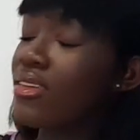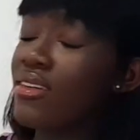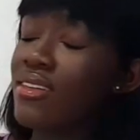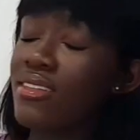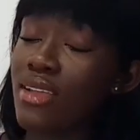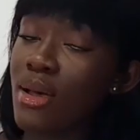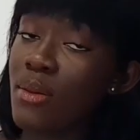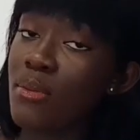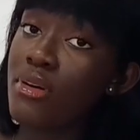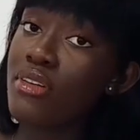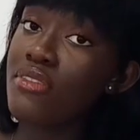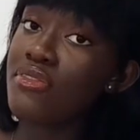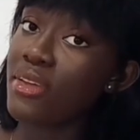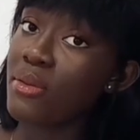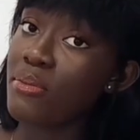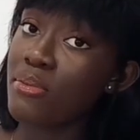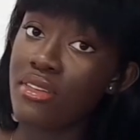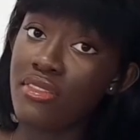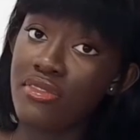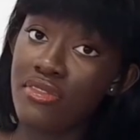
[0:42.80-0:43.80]
There are a number of
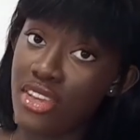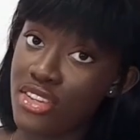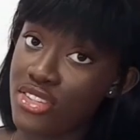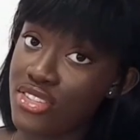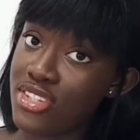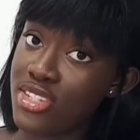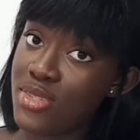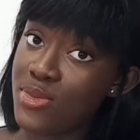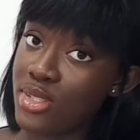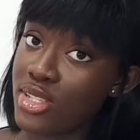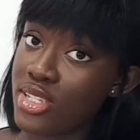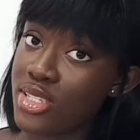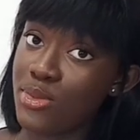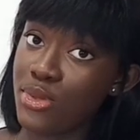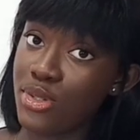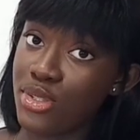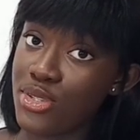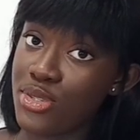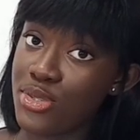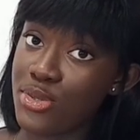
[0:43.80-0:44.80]
imperfections with this
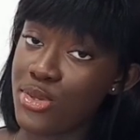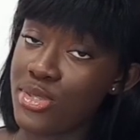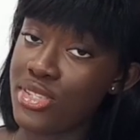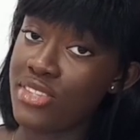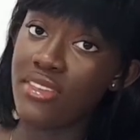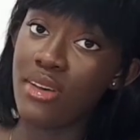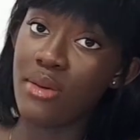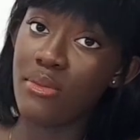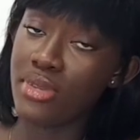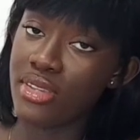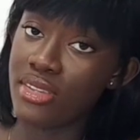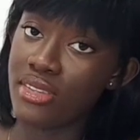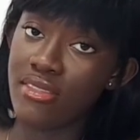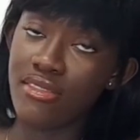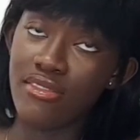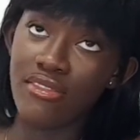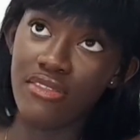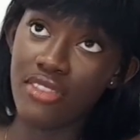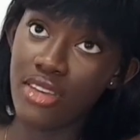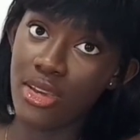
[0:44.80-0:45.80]
bodysuit, if I'm
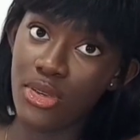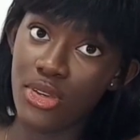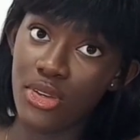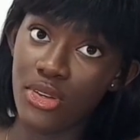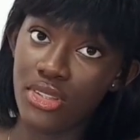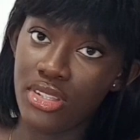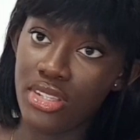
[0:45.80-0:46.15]
being very